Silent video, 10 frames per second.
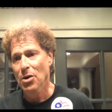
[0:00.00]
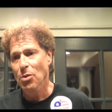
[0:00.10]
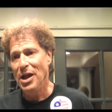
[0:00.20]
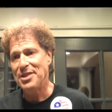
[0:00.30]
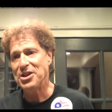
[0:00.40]

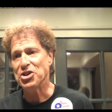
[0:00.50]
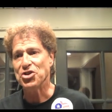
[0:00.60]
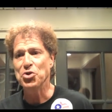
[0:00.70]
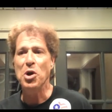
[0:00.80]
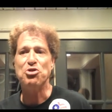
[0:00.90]
Well, I think at
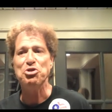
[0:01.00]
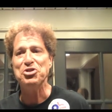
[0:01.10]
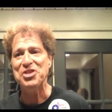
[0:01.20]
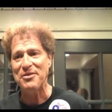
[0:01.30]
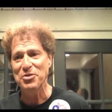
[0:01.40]
207
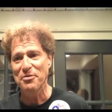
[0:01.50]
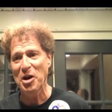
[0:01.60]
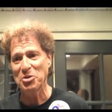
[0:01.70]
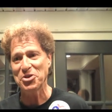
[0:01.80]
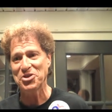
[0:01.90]

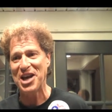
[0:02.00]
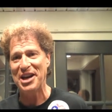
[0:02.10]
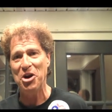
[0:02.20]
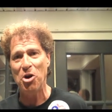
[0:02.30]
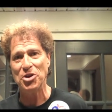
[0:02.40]
votes, it's
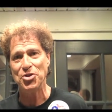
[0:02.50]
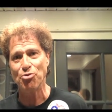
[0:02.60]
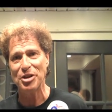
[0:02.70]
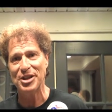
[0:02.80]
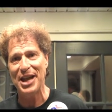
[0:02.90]
kind of hard to
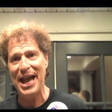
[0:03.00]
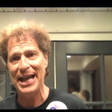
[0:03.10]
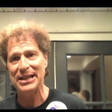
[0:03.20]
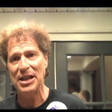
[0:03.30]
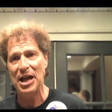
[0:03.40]
really
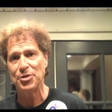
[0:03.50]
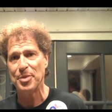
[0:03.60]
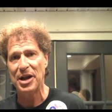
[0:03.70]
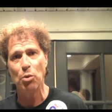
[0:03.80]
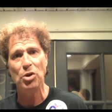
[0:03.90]
analyze,
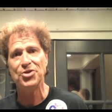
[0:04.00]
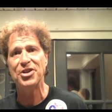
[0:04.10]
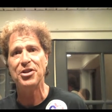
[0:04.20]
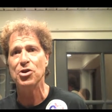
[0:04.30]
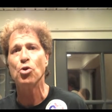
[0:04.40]
but I will
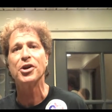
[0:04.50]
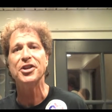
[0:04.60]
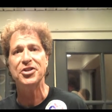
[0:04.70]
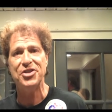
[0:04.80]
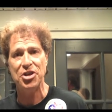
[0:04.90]
say the
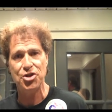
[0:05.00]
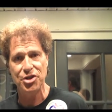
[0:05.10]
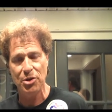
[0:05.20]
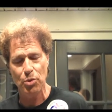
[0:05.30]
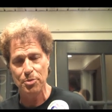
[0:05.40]
organization
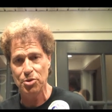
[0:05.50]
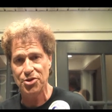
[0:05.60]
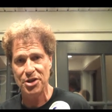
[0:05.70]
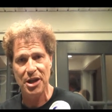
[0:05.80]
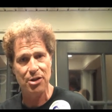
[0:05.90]
that we put
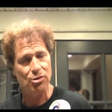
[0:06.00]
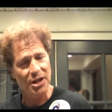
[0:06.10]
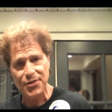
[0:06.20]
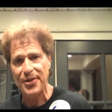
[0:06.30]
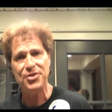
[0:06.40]
together,
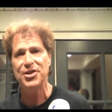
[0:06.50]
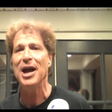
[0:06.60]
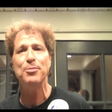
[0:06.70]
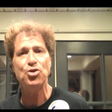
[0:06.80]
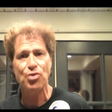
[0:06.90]
let's face it,
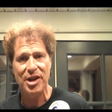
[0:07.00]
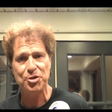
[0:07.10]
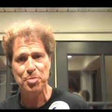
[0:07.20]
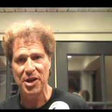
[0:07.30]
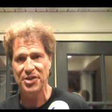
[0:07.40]
I'm a
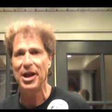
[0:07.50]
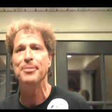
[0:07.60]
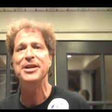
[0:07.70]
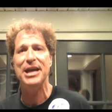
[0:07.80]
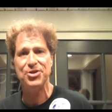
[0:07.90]
transplant, I'm
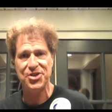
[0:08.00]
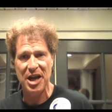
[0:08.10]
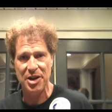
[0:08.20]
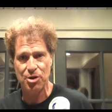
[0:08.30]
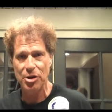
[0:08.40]
an
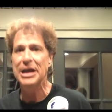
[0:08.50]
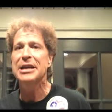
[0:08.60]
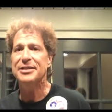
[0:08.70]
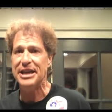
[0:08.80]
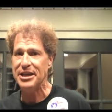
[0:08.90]
outsider,
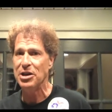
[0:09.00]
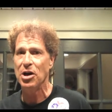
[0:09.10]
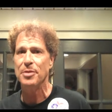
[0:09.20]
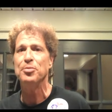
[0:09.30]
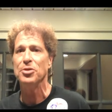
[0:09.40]
taking
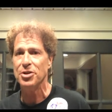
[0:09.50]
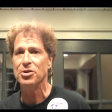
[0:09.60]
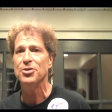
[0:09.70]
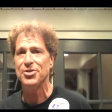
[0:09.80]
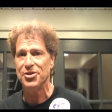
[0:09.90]
on a
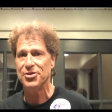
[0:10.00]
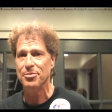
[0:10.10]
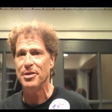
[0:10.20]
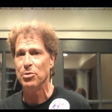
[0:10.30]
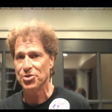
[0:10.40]
political
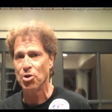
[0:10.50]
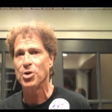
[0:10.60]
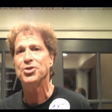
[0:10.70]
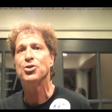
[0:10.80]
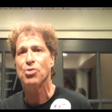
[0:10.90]
system that was
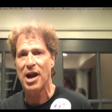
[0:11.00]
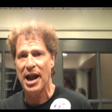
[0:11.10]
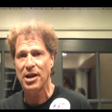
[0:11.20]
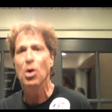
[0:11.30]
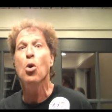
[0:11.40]
hard to crack.
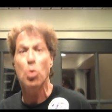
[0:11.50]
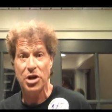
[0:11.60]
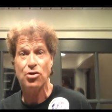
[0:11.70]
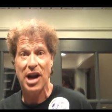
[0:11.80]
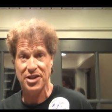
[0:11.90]
We
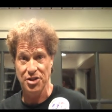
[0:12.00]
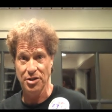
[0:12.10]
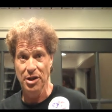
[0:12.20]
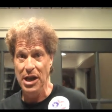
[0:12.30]
cracked it.